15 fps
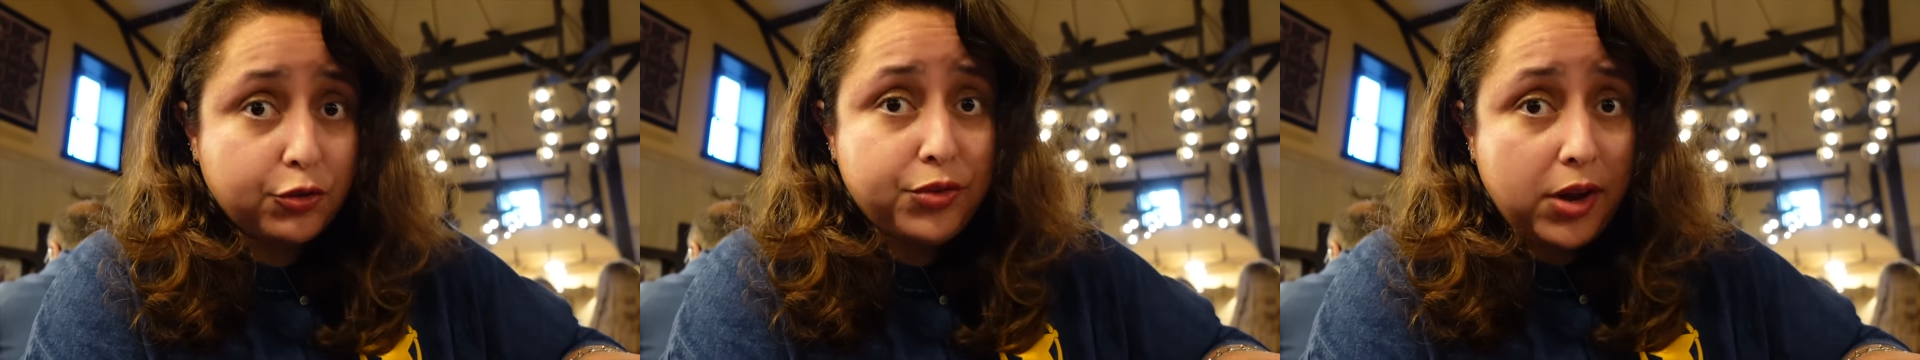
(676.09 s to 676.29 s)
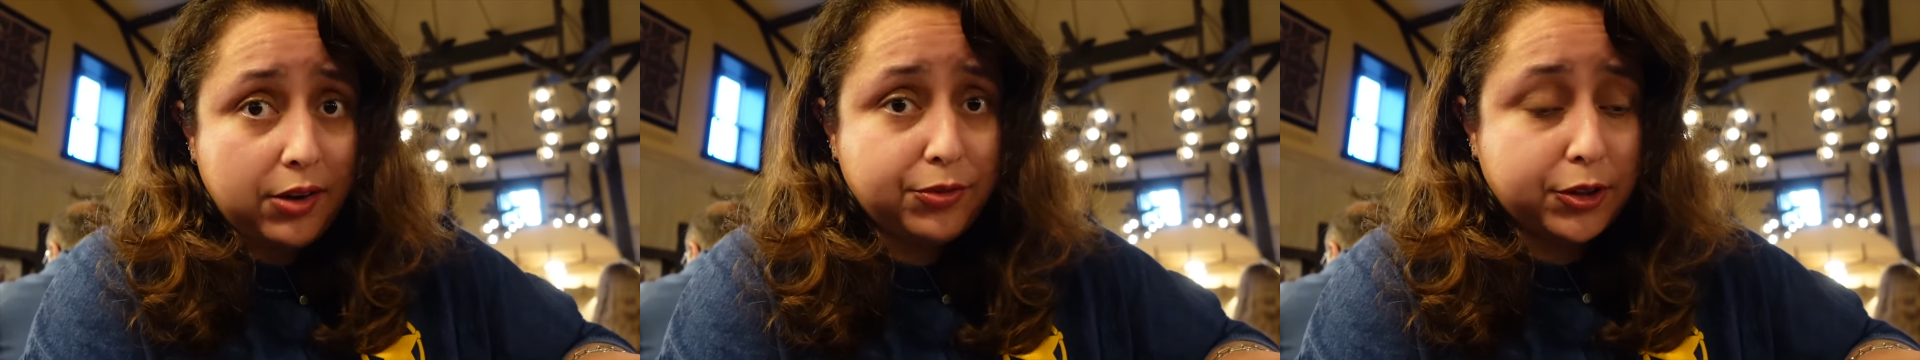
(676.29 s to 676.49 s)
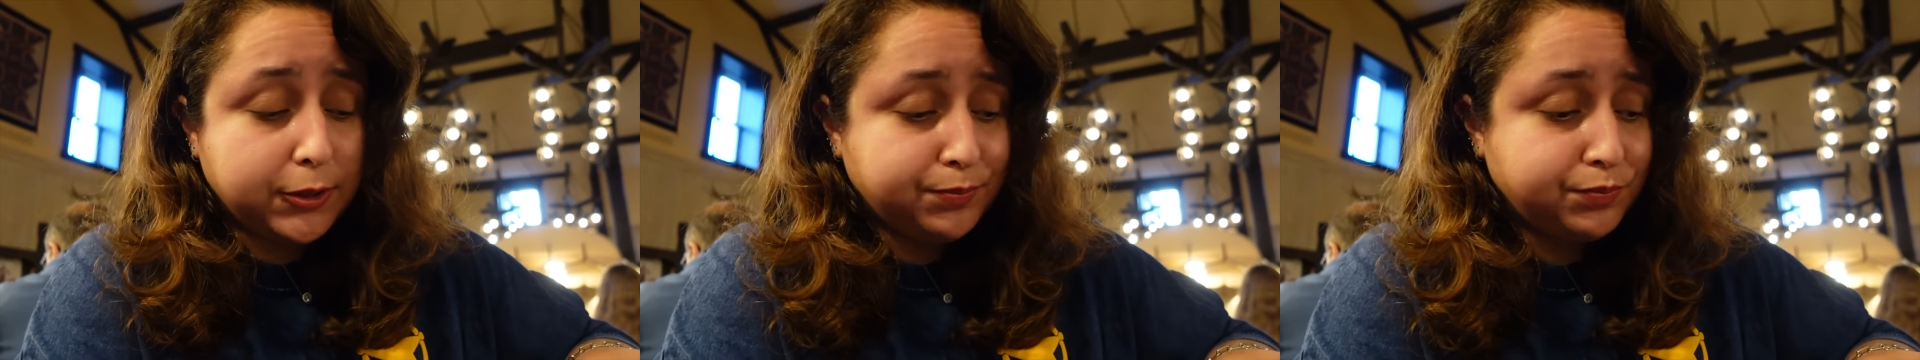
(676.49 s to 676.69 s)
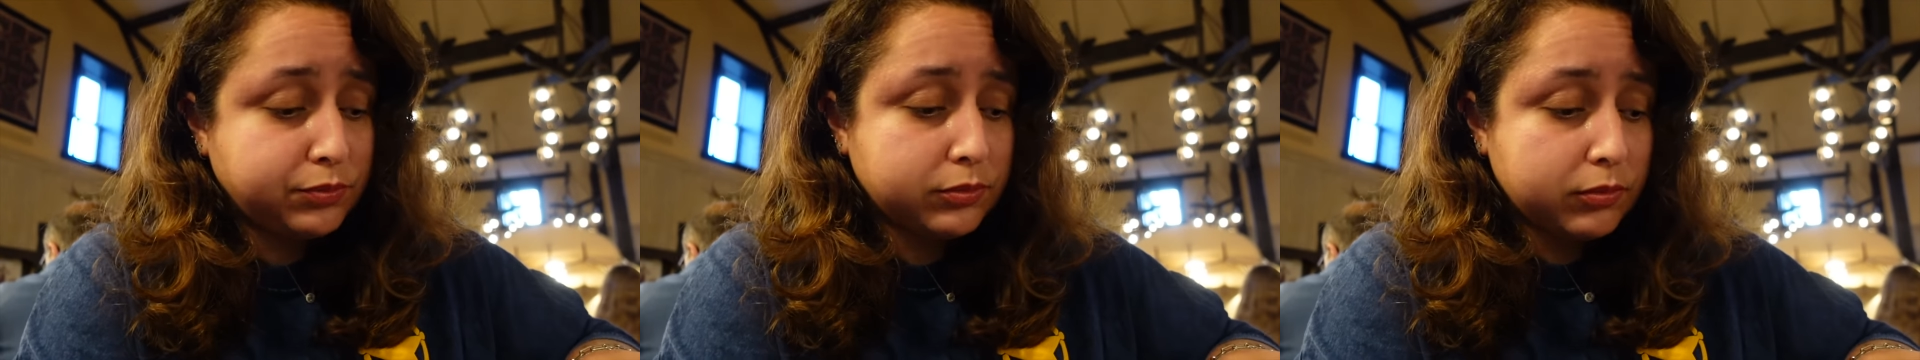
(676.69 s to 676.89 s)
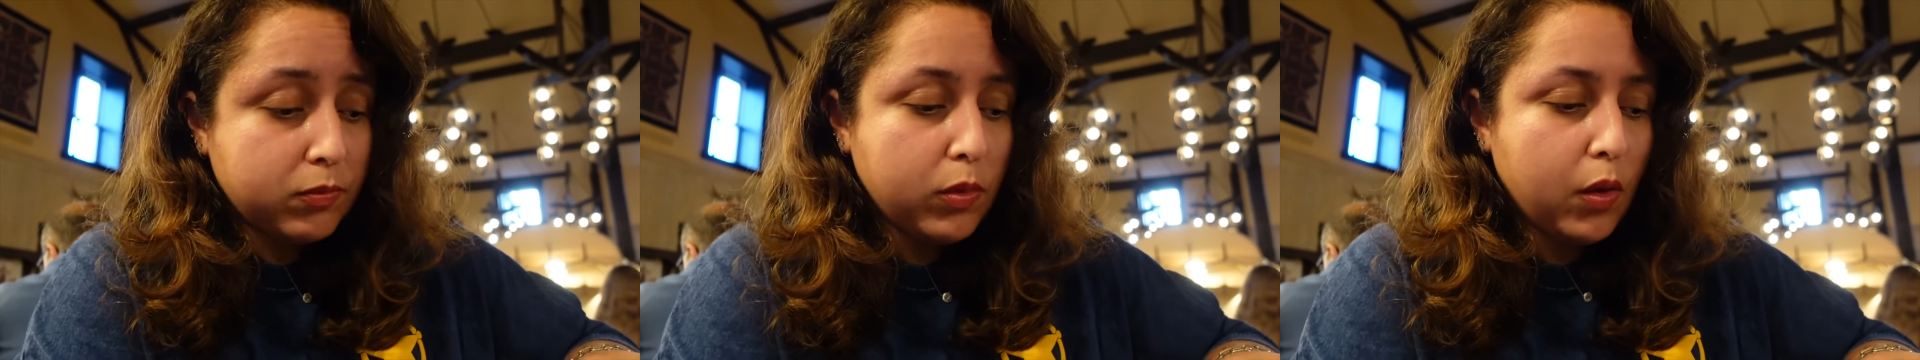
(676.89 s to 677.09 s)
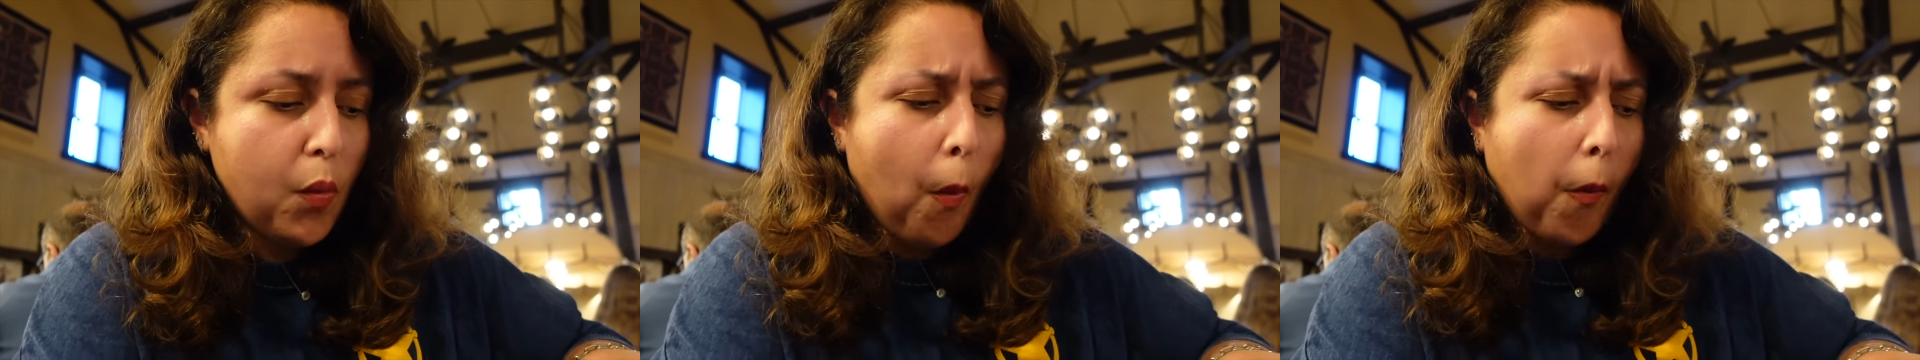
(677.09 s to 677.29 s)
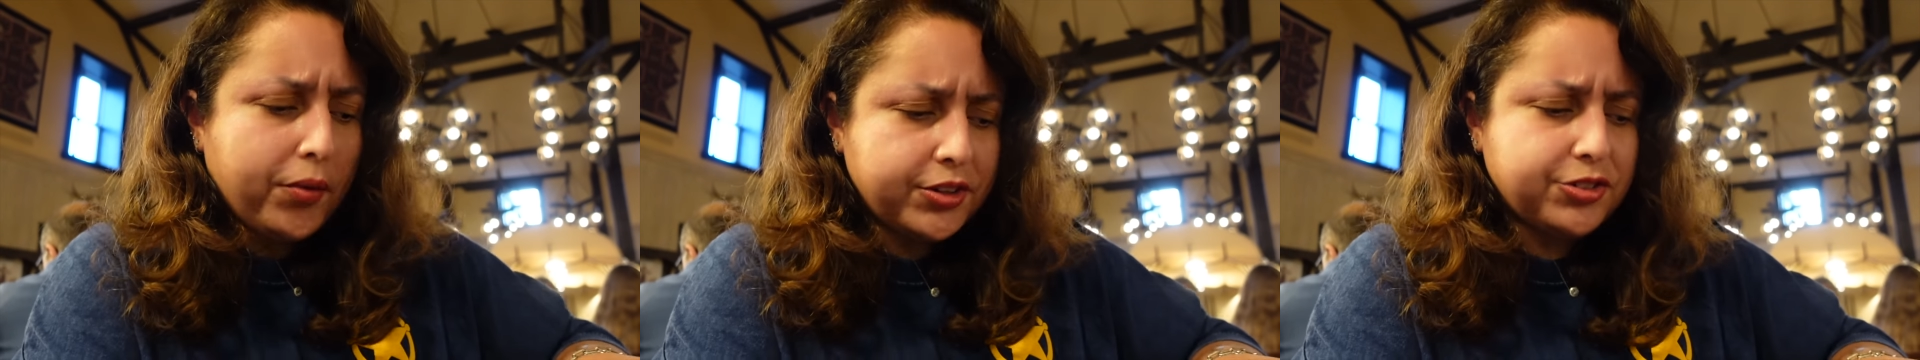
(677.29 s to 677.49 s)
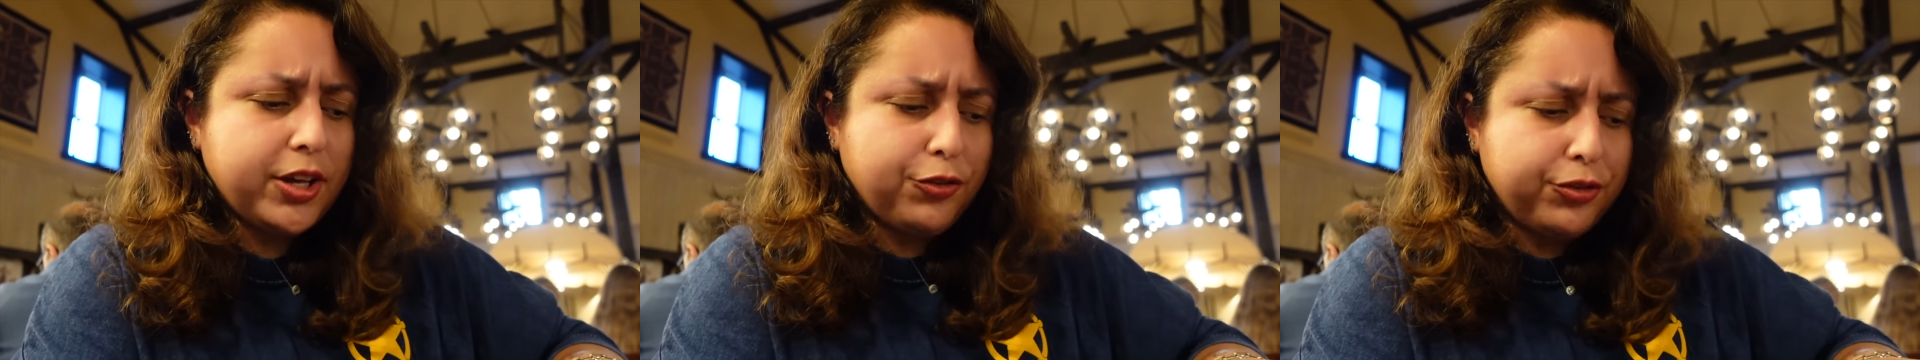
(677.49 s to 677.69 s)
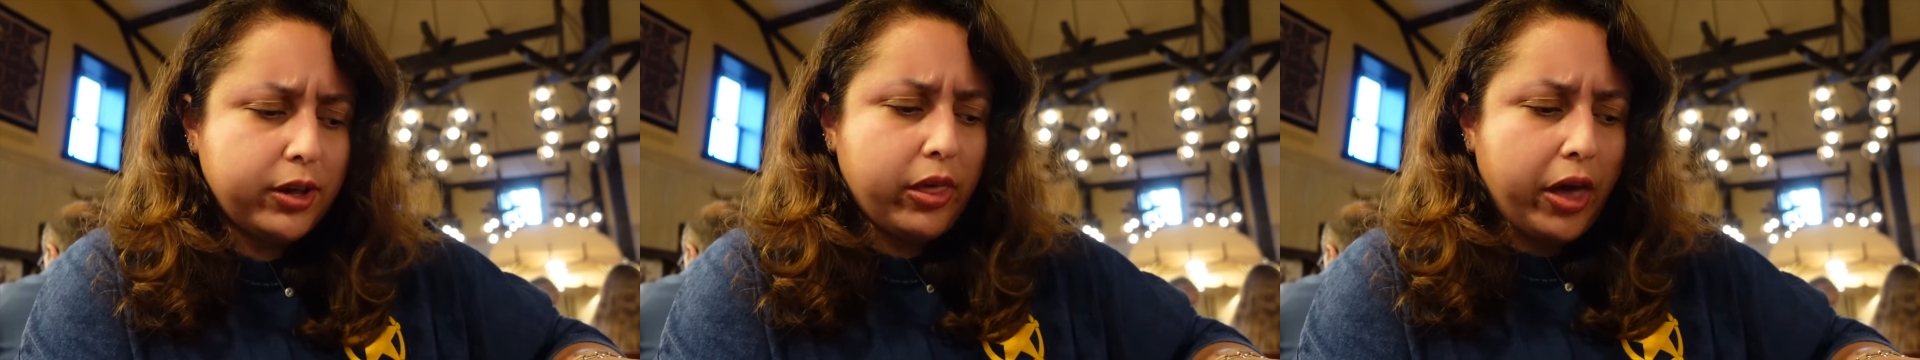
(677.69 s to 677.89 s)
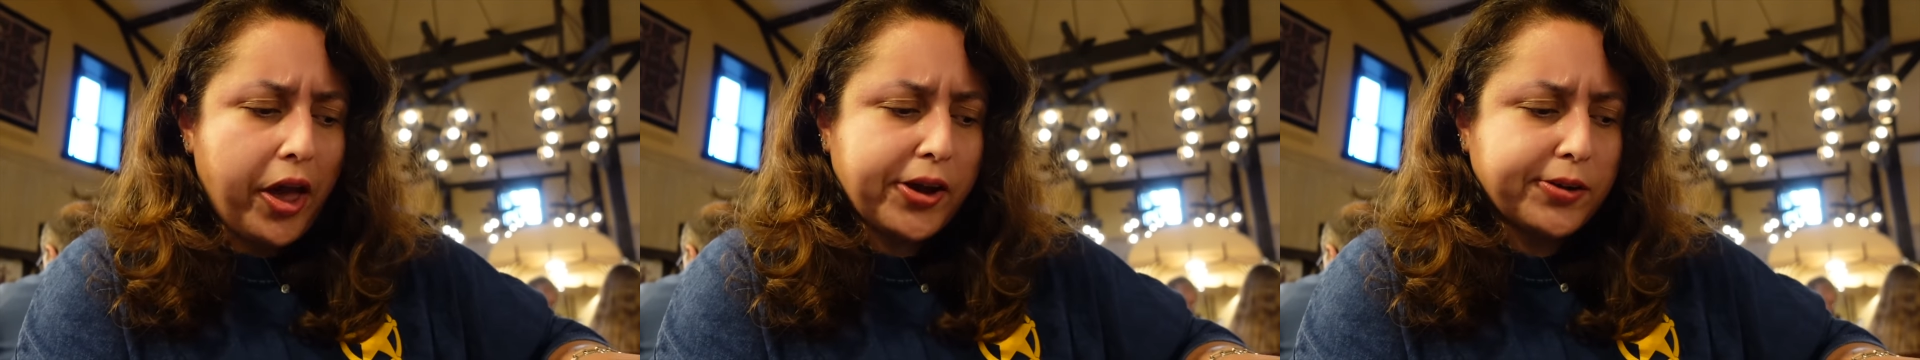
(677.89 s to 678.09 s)
flavour is
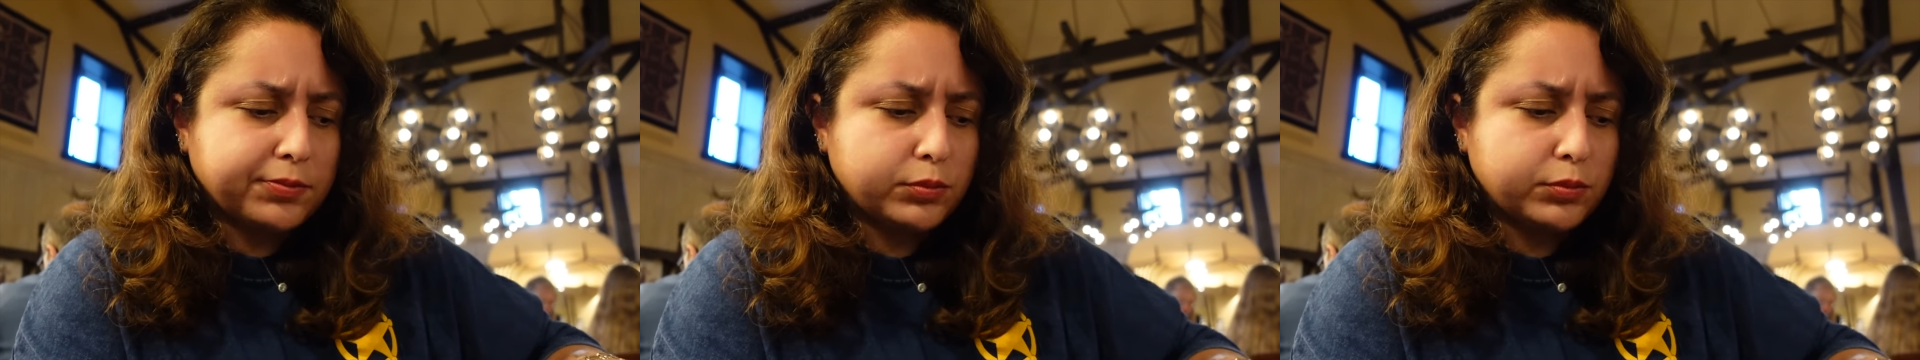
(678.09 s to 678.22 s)
definitely there.